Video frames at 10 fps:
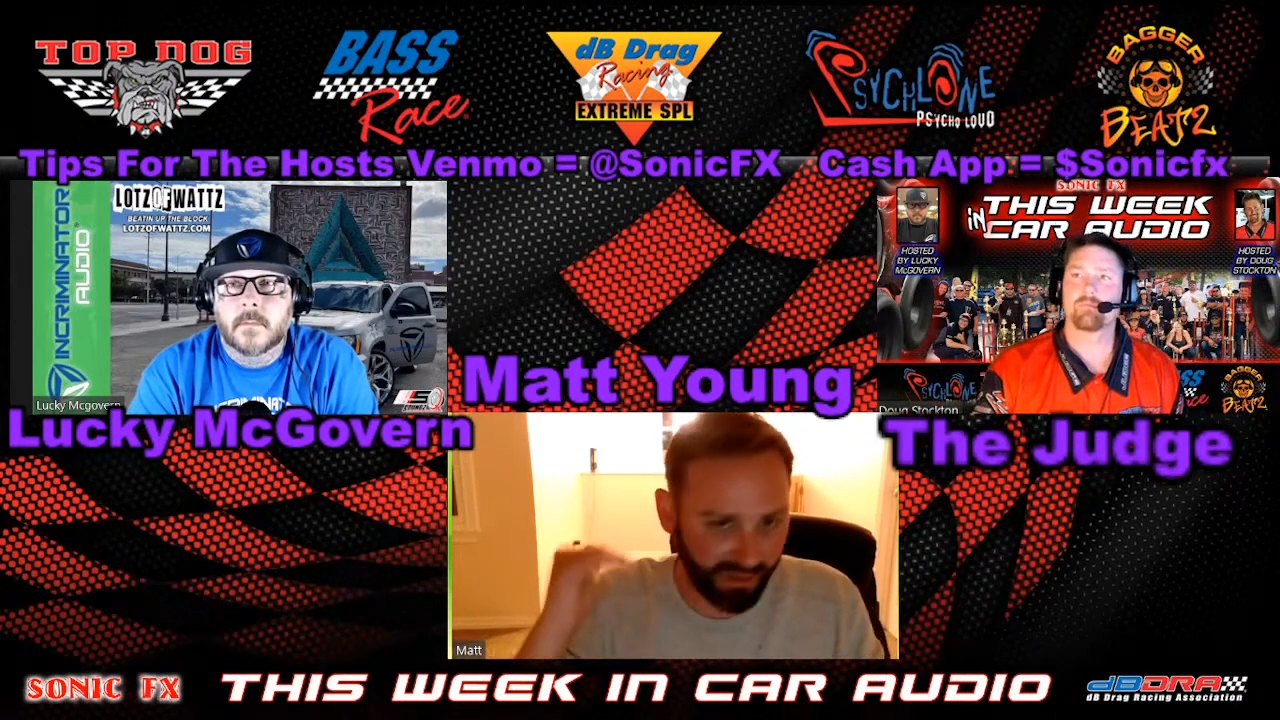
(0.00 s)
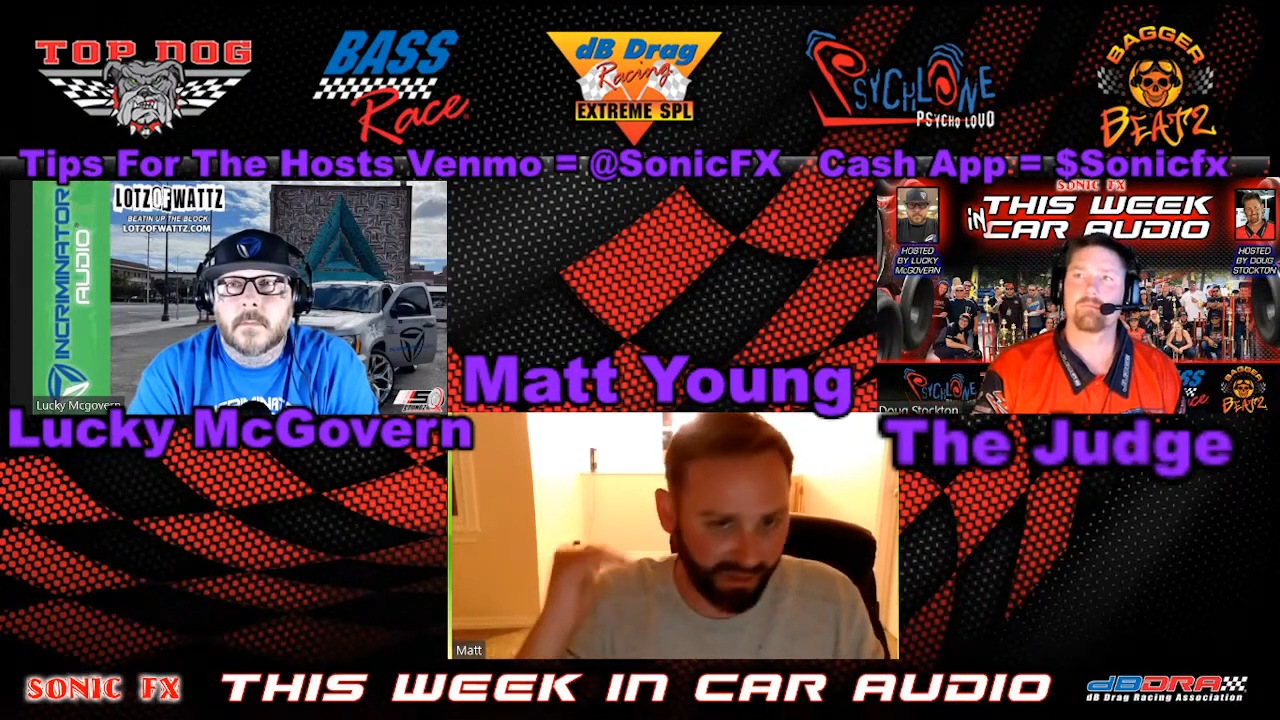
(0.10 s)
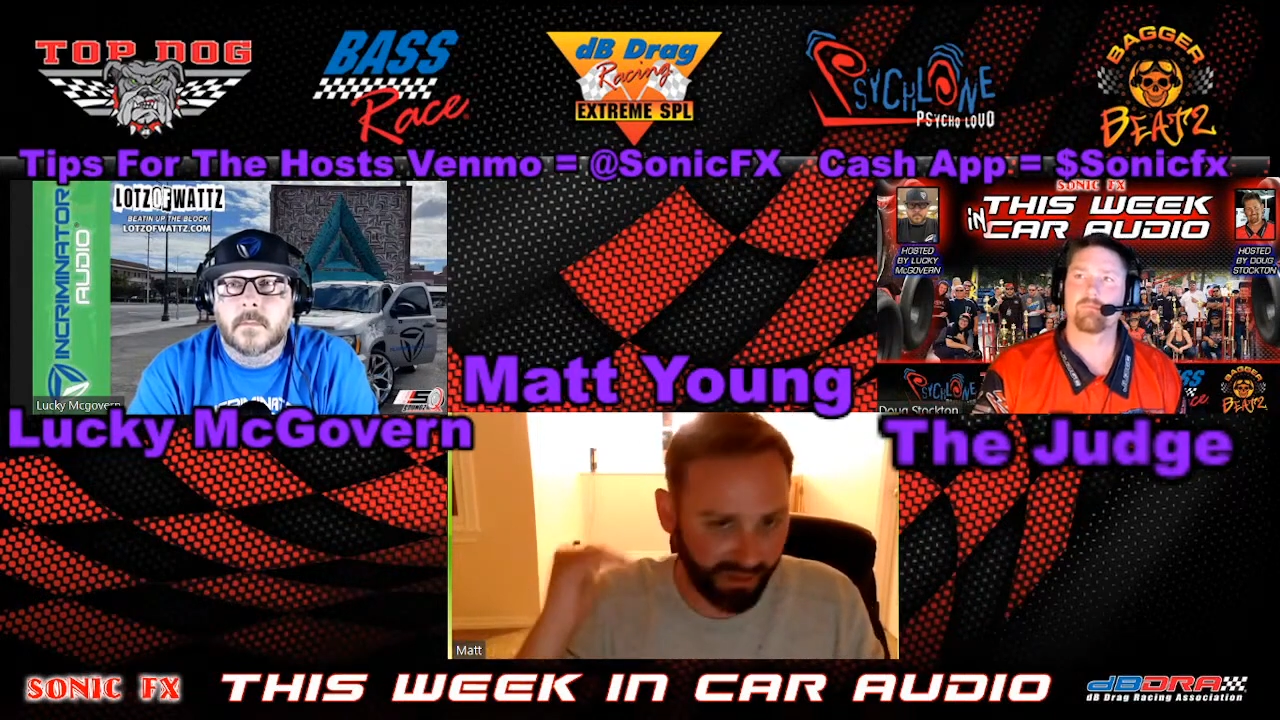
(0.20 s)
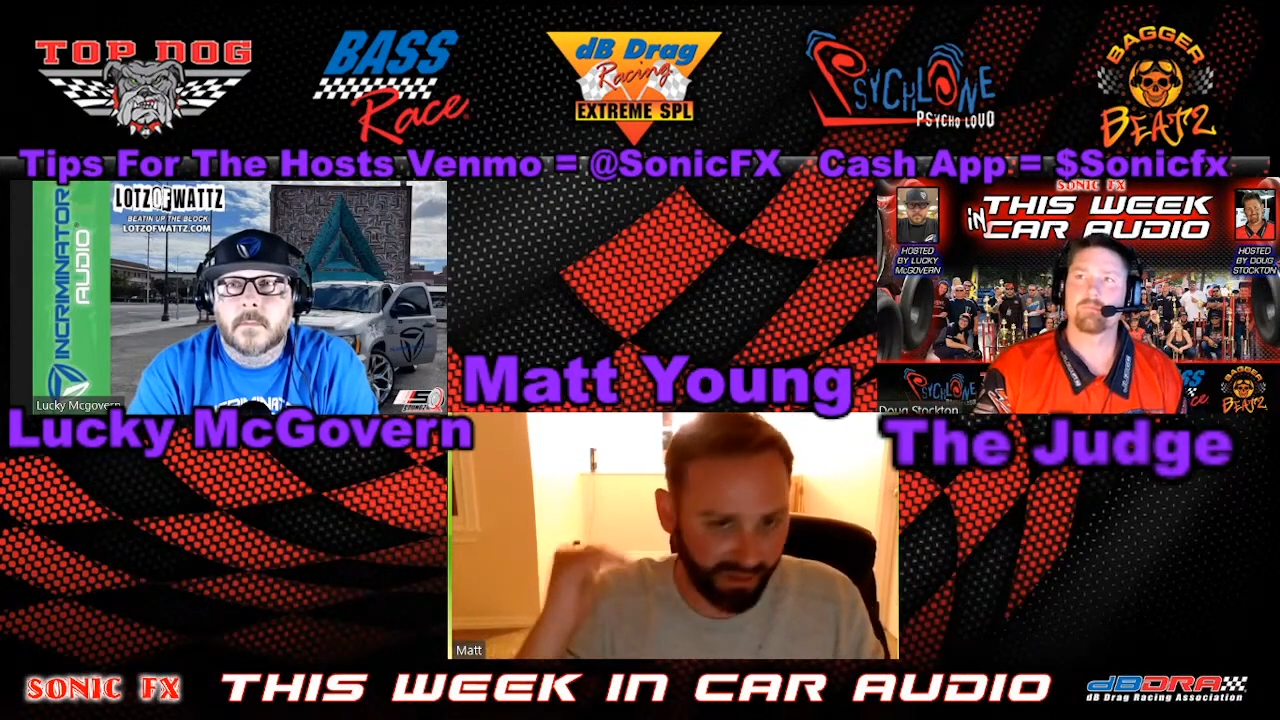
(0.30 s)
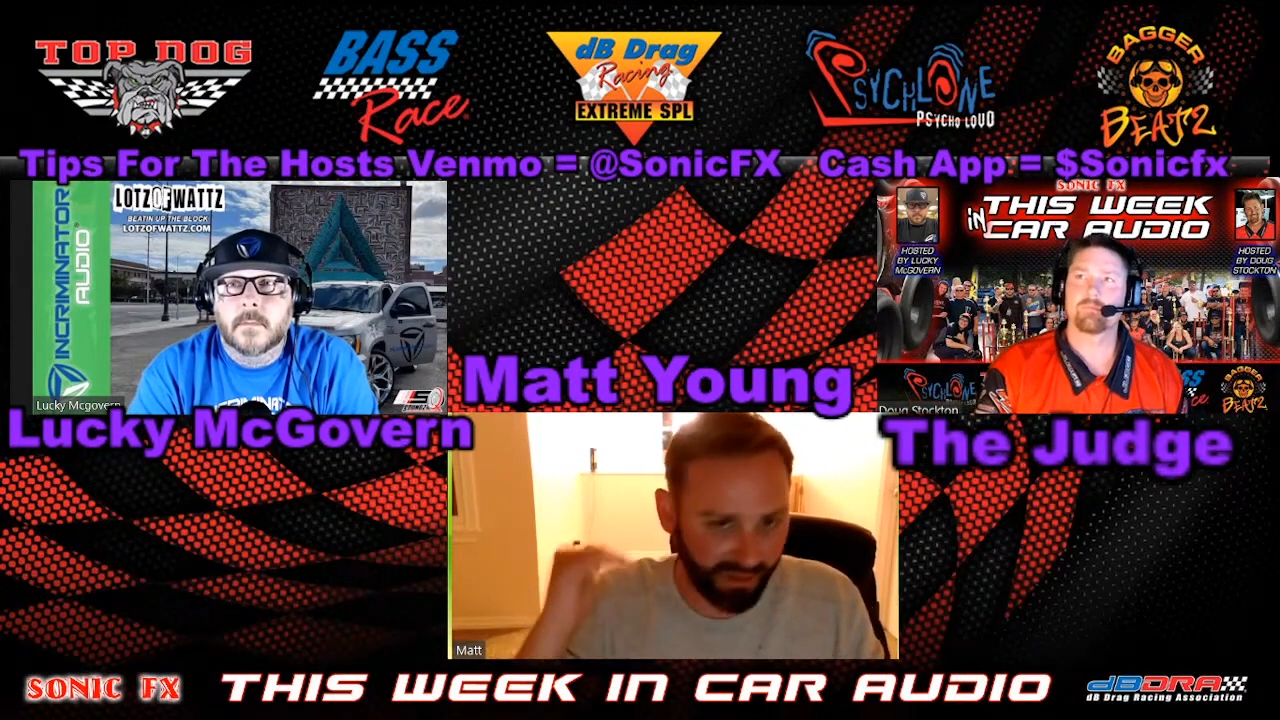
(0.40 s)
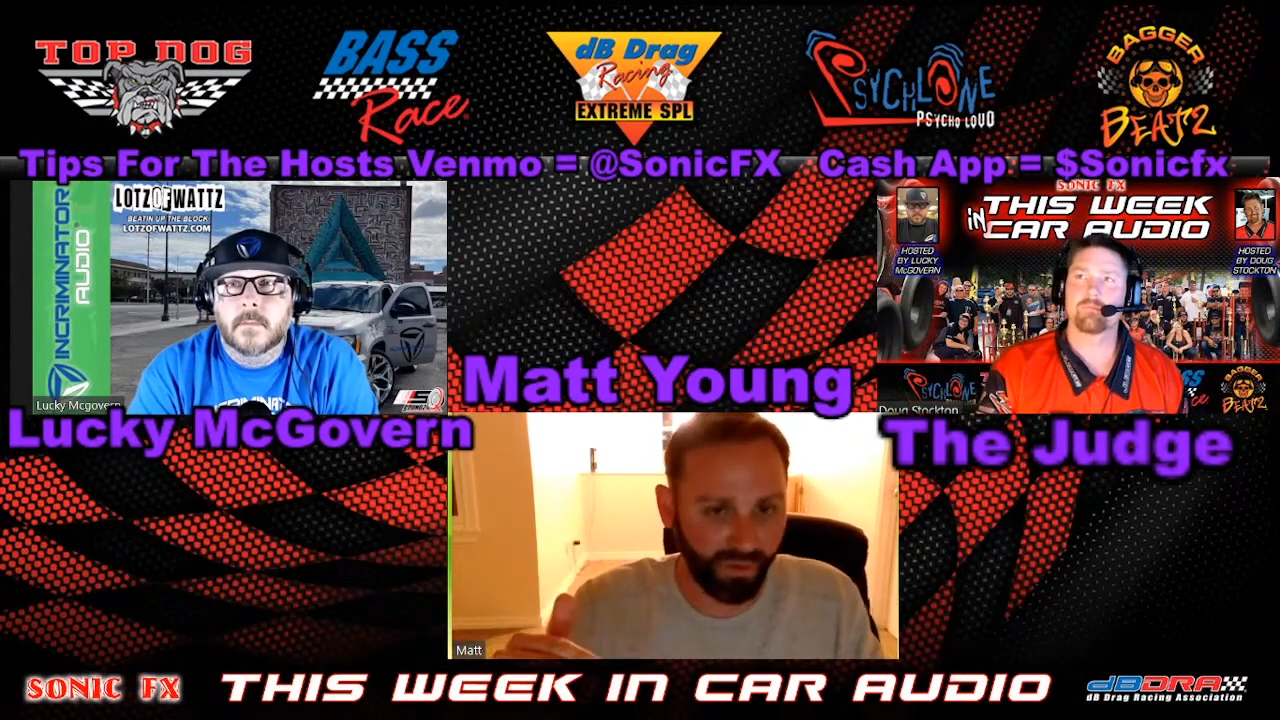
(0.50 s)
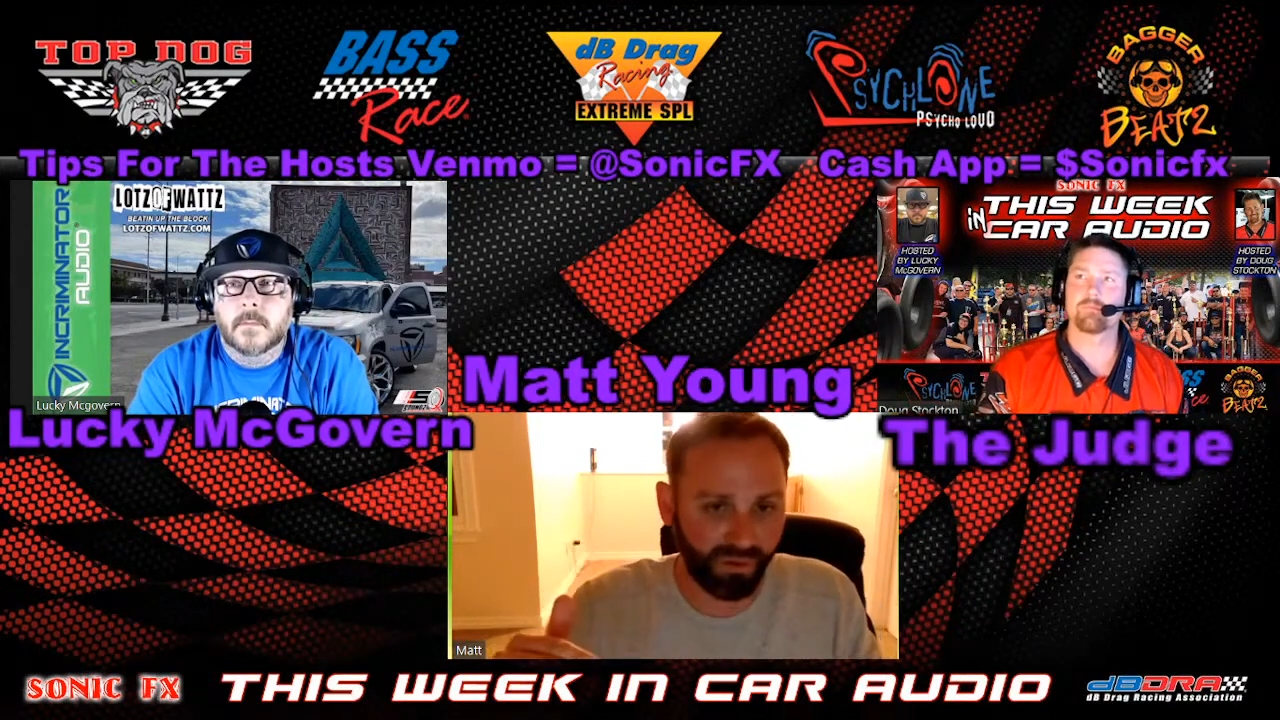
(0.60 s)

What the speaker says: load the